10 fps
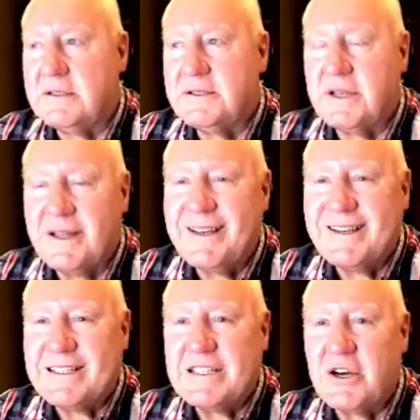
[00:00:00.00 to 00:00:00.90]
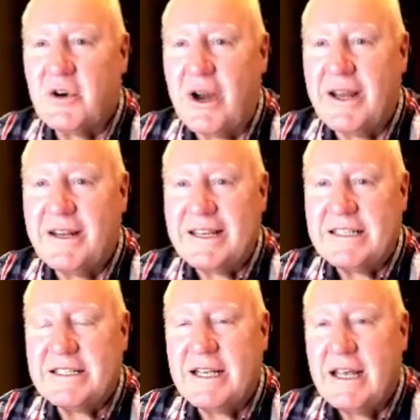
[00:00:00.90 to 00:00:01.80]
Salinas
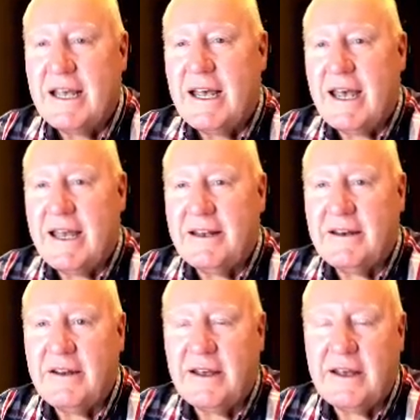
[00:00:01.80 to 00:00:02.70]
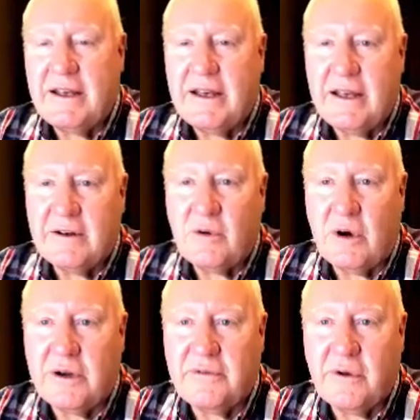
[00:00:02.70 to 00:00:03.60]
Grandes, and
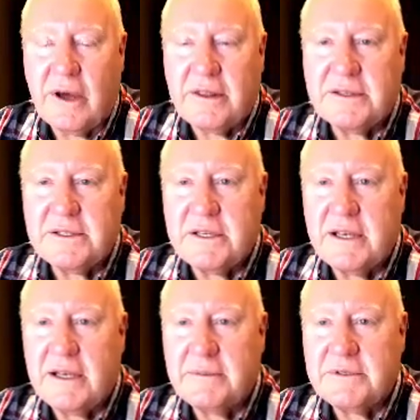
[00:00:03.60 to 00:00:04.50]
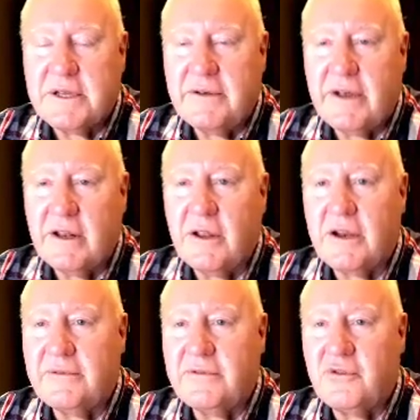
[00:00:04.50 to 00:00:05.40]
quite a few others. So I've had a lot
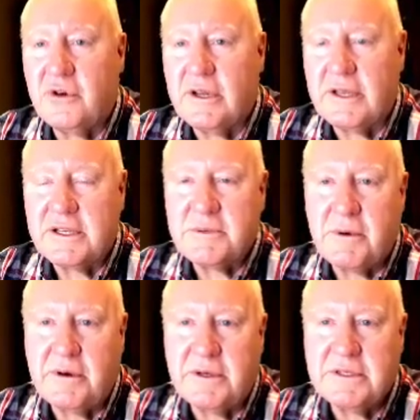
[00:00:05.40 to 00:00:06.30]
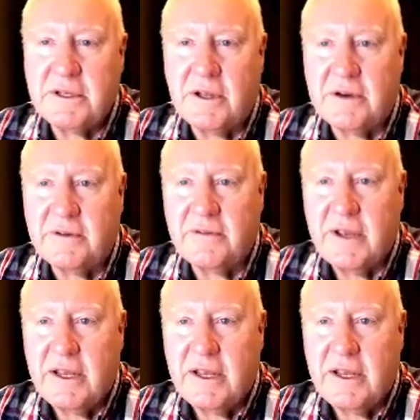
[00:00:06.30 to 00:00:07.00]
of drilling experience, a lot of